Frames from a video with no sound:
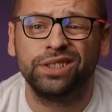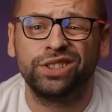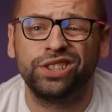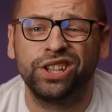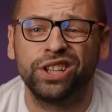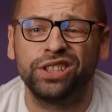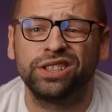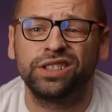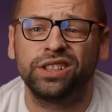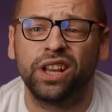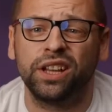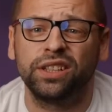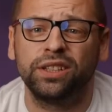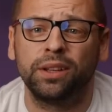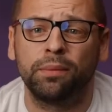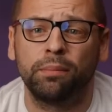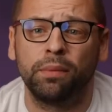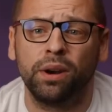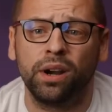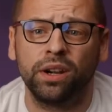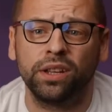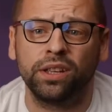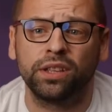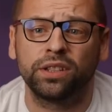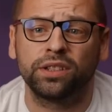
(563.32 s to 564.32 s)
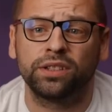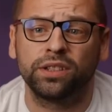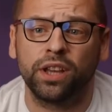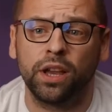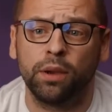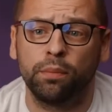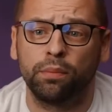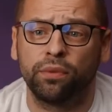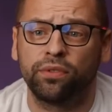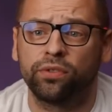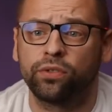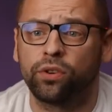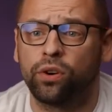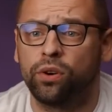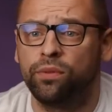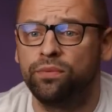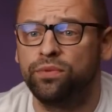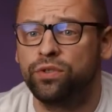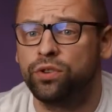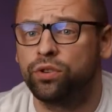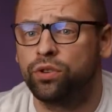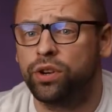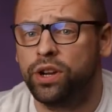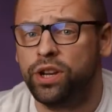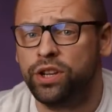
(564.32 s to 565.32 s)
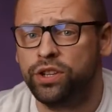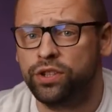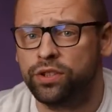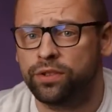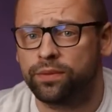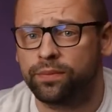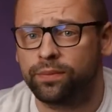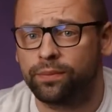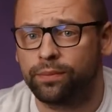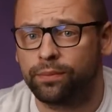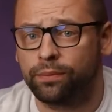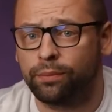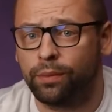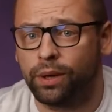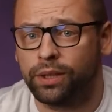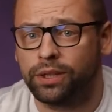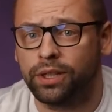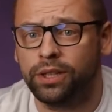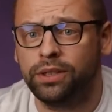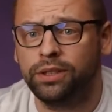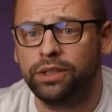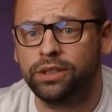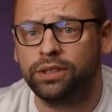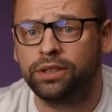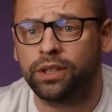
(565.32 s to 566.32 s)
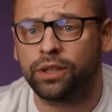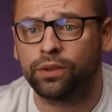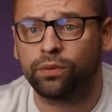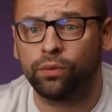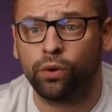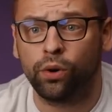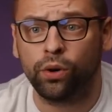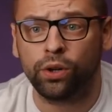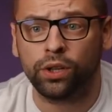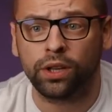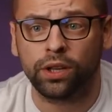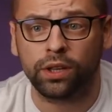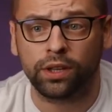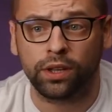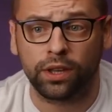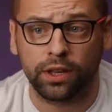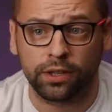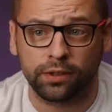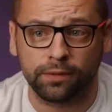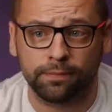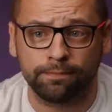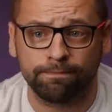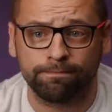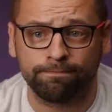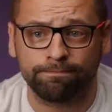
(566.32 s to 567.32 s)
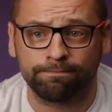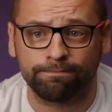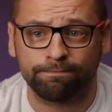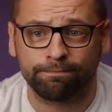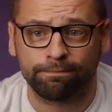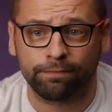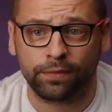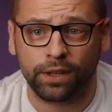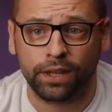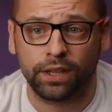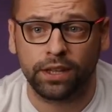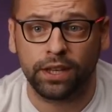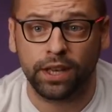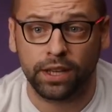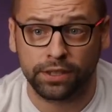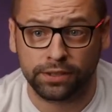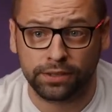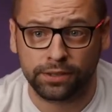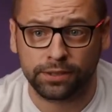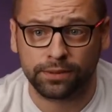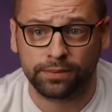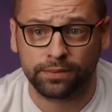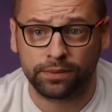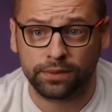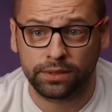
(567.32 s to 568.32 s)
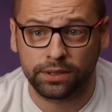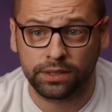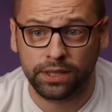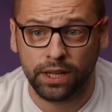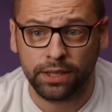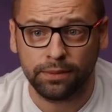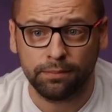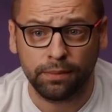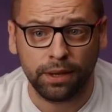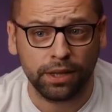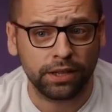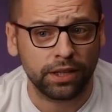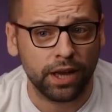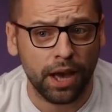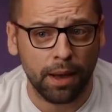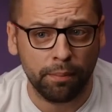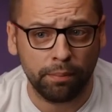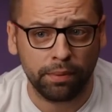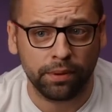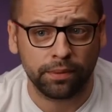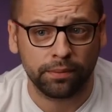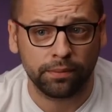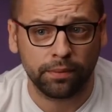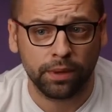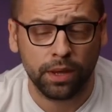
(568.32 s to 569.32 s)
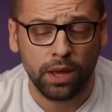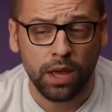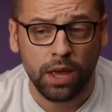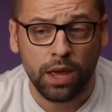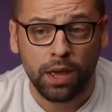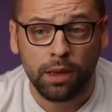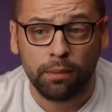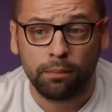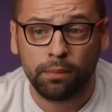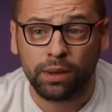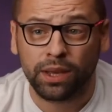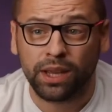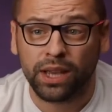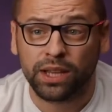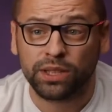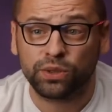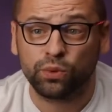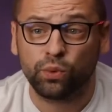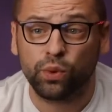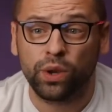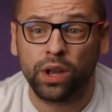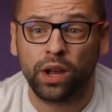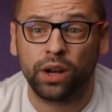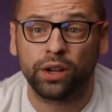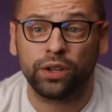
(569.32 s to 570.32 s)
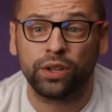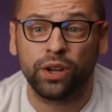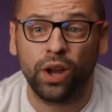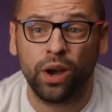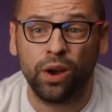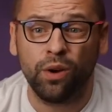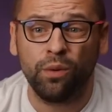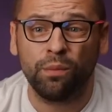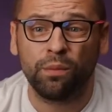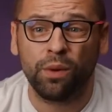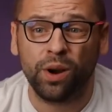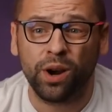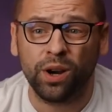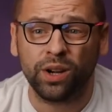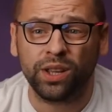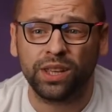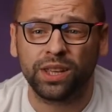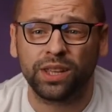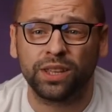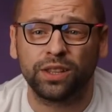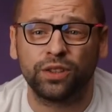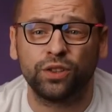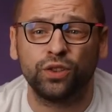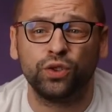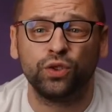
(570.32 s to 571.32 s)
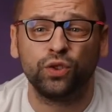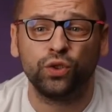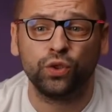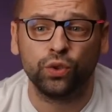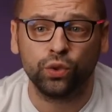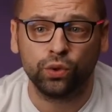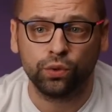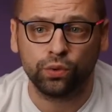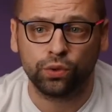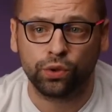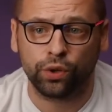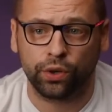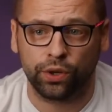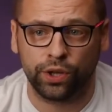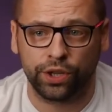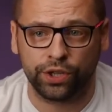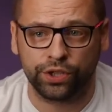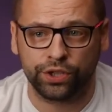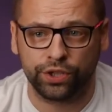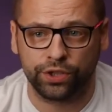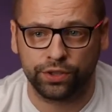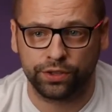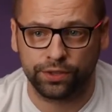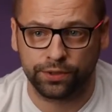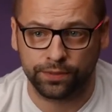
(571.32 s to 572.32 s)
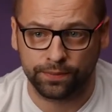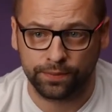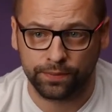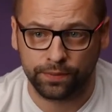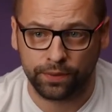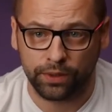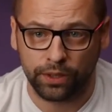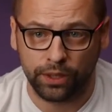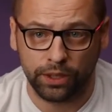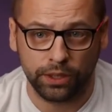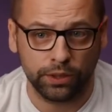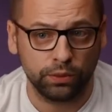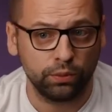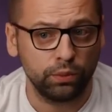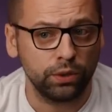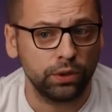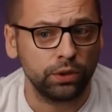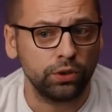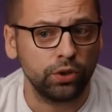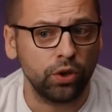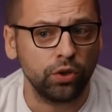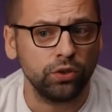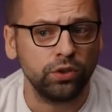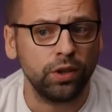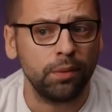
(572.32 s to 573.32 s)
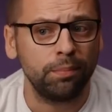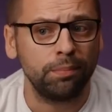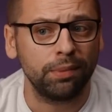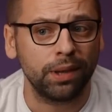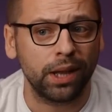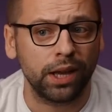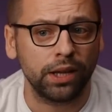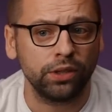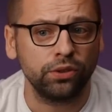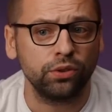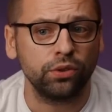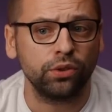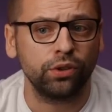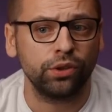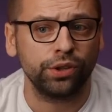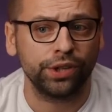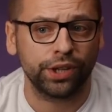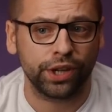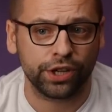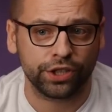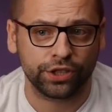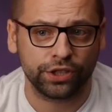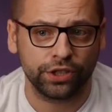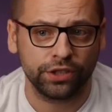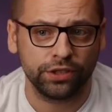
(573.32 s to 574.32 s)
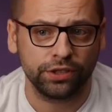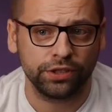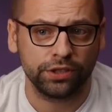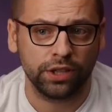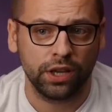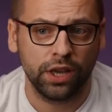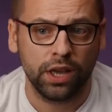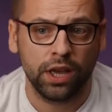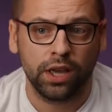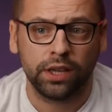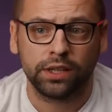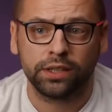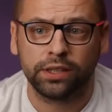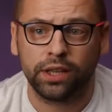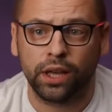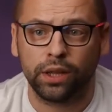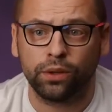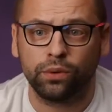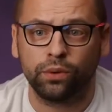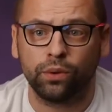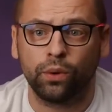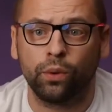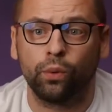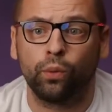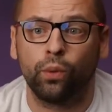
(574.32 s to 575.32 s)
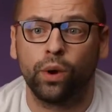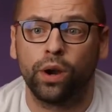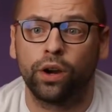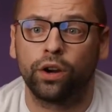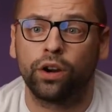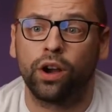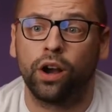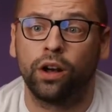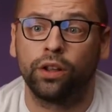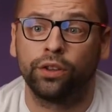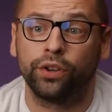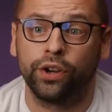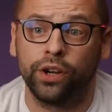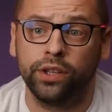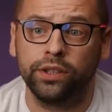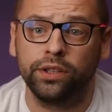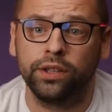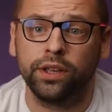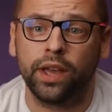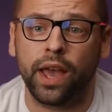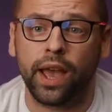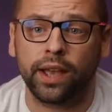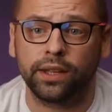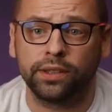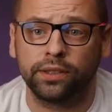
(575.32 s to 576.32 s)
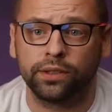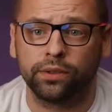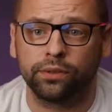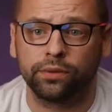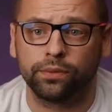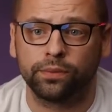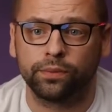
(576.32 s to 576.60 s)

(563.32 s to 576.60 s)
just add a marking type of configuration, but it is not working yet. Yes, that might happen, because we are now marking new connections. It will not apply to connections that were already active.